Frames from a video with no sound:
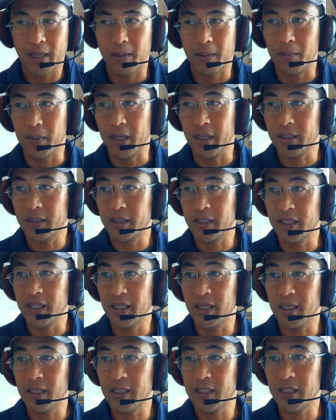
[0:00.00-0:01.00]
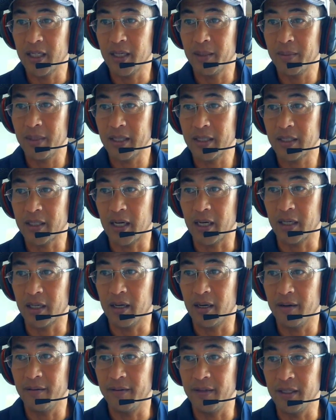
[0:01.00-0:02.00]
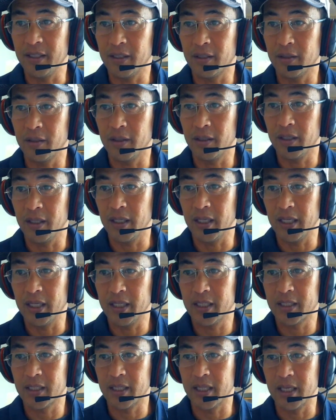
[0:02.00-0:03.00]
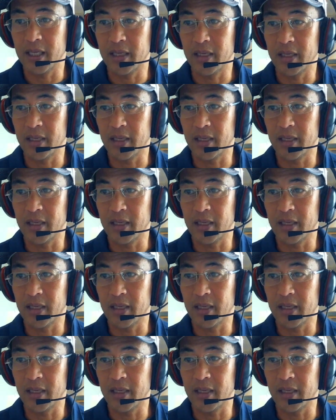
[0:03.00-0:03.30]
But CMS.gov is the